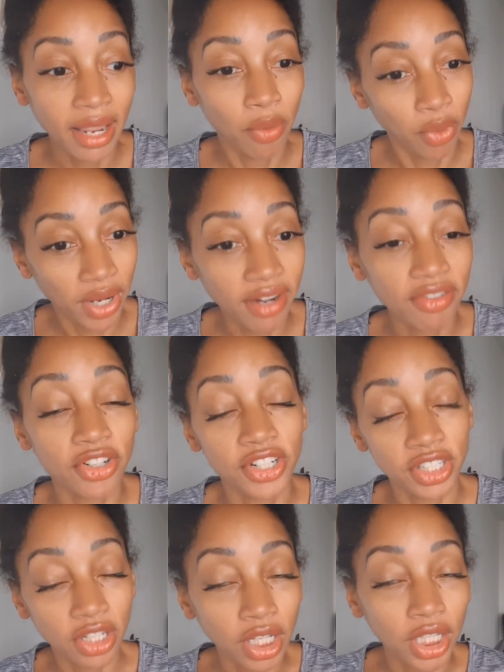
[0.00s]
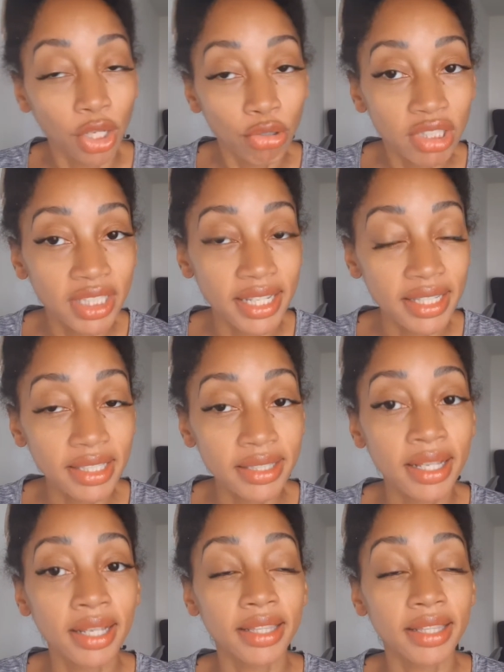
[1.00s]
and whatever is closest,